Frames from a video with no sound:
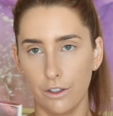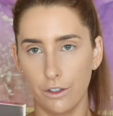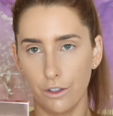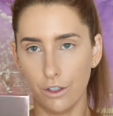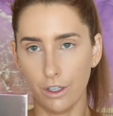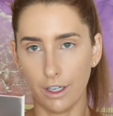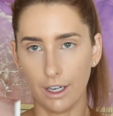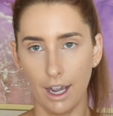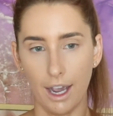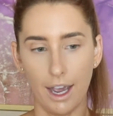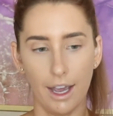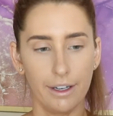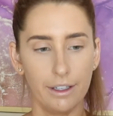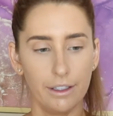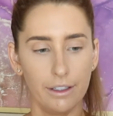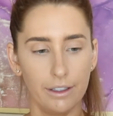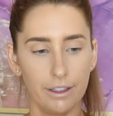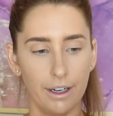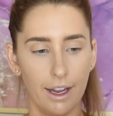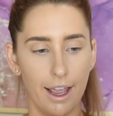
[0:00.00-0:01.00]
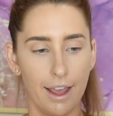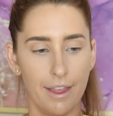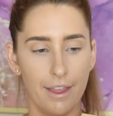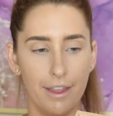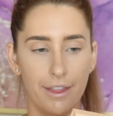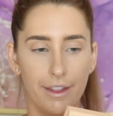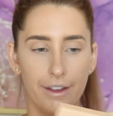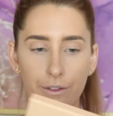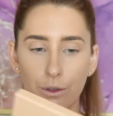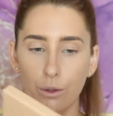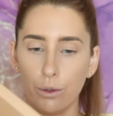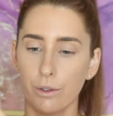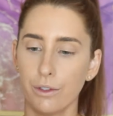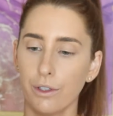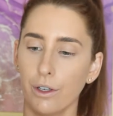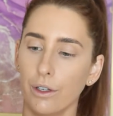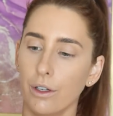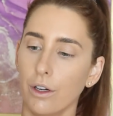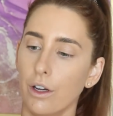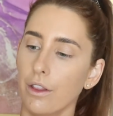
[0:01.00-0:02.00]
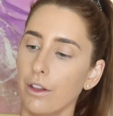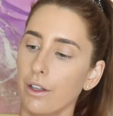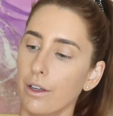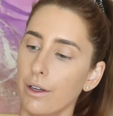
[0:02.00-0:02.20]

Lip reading: unicarton, and then they've also got